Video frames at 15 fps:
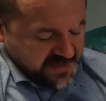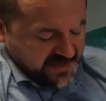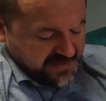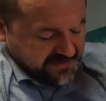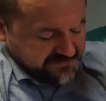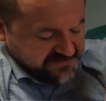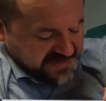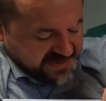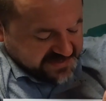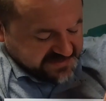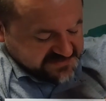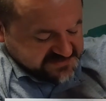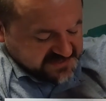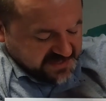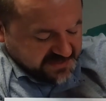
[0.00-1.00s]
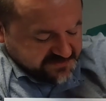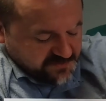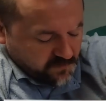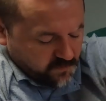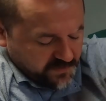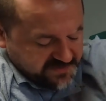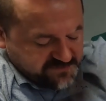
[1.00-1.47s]
and that is the
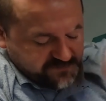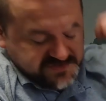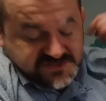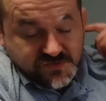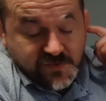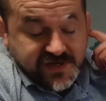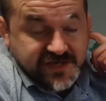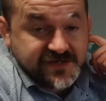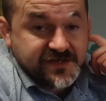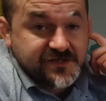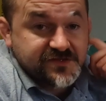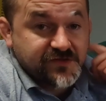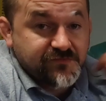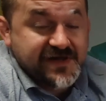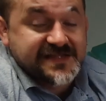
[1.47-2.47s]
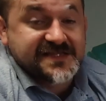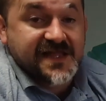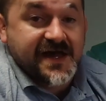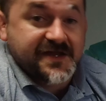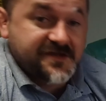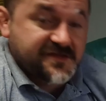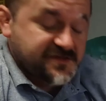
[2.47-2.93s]
width between the red
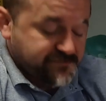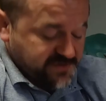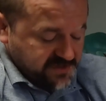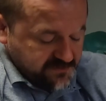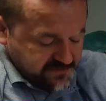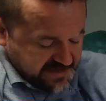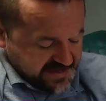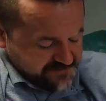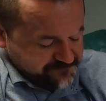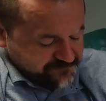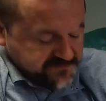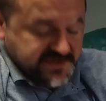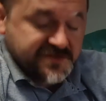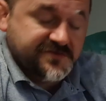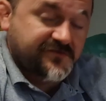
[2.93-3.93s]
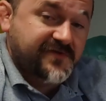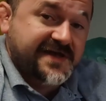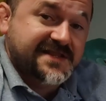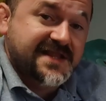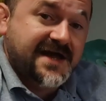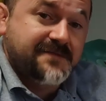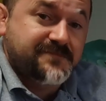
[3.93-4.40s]
line and the blue line. The
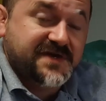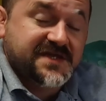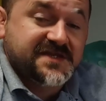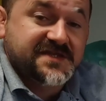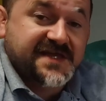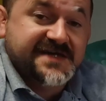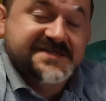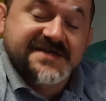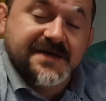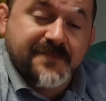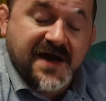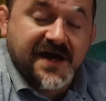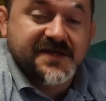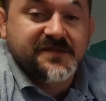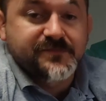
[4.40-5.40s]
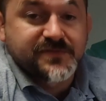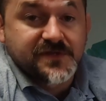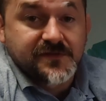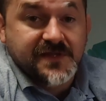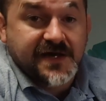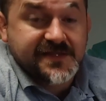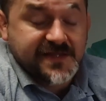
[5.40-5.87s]
red line being the daytime high, the blue
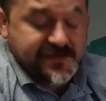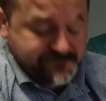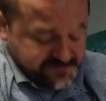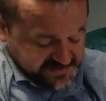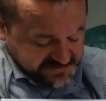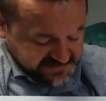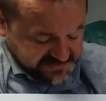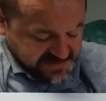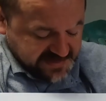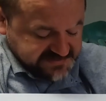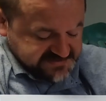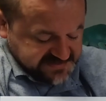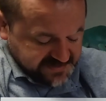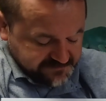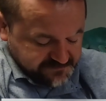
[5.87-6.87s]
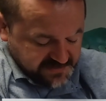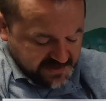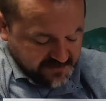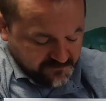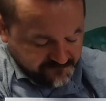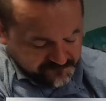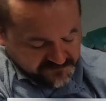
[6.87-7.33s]
line being nighttime
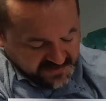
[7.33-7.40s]
low.